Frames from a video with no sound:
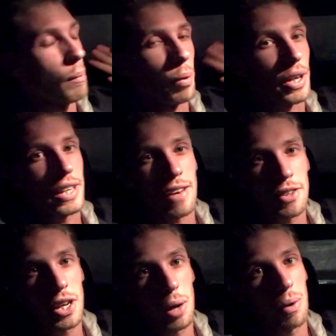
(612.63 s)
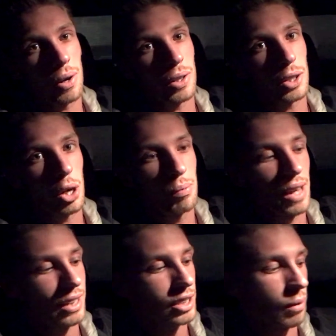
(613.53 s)
but you never know what's going to come
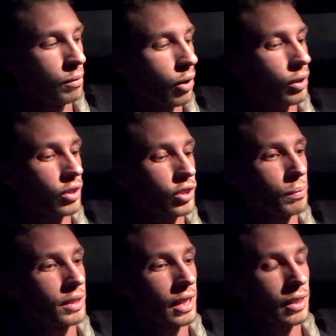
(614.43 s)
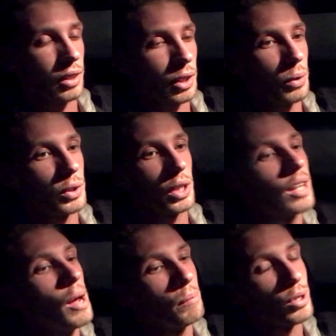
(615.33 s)
next, so I'm not going to jump to that conclusion.
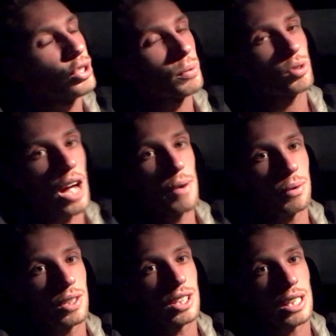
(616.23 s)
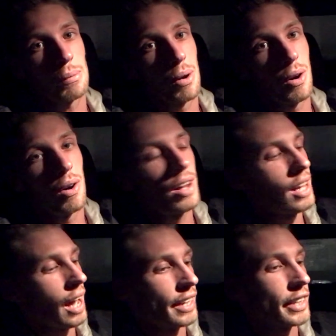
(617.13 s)
But subscribe if you want to see more,
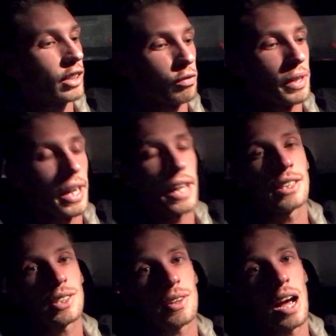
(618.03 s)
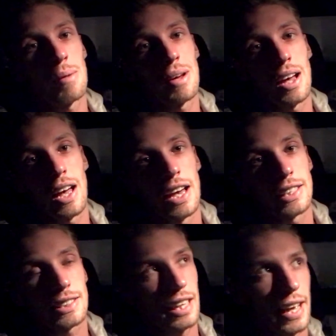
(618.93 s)
and you can look for me on Instagram.
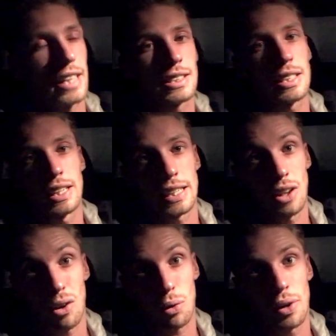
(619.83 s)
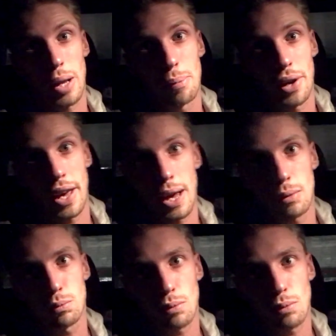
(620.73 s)
It's Lee Lockwood. I'll put it